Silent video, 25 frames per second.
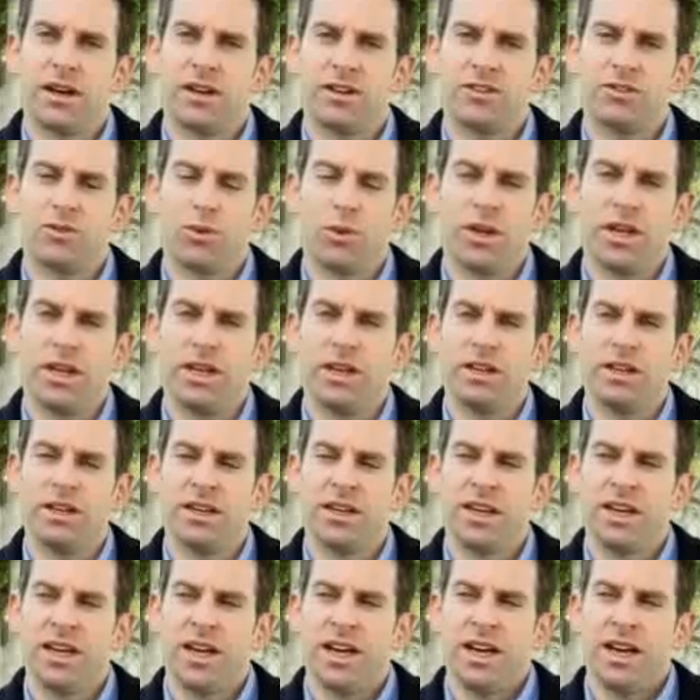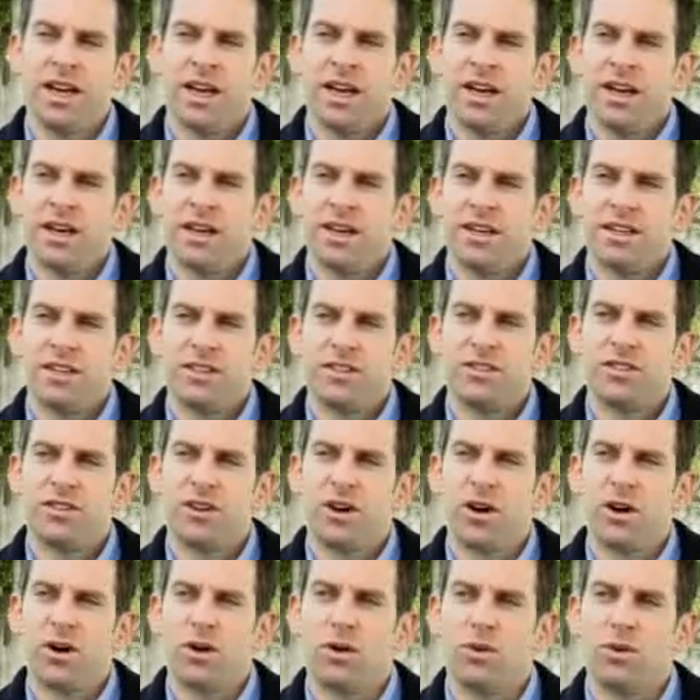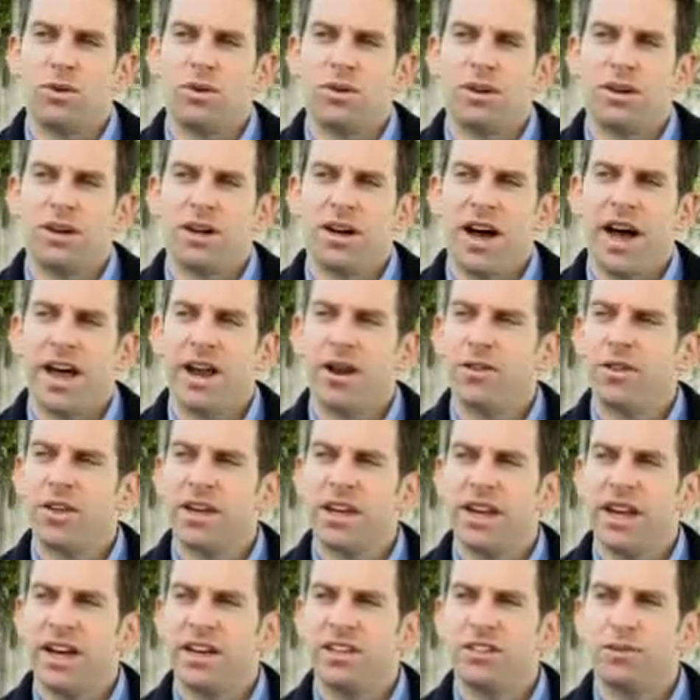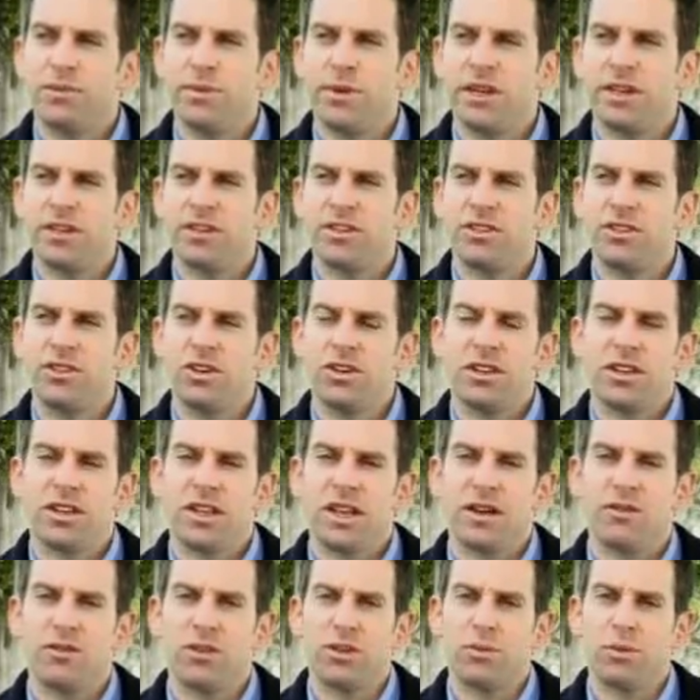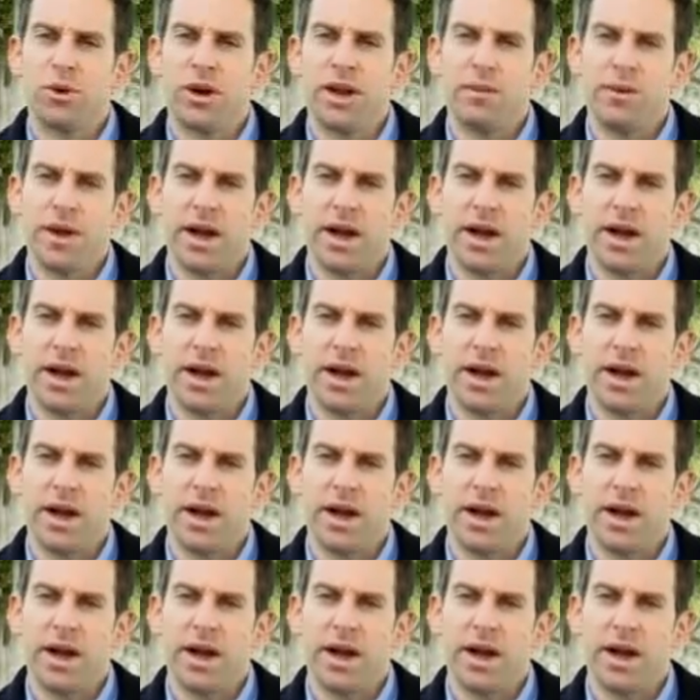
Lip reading: Swede. So I don't think it has to be understood at the level of the brain.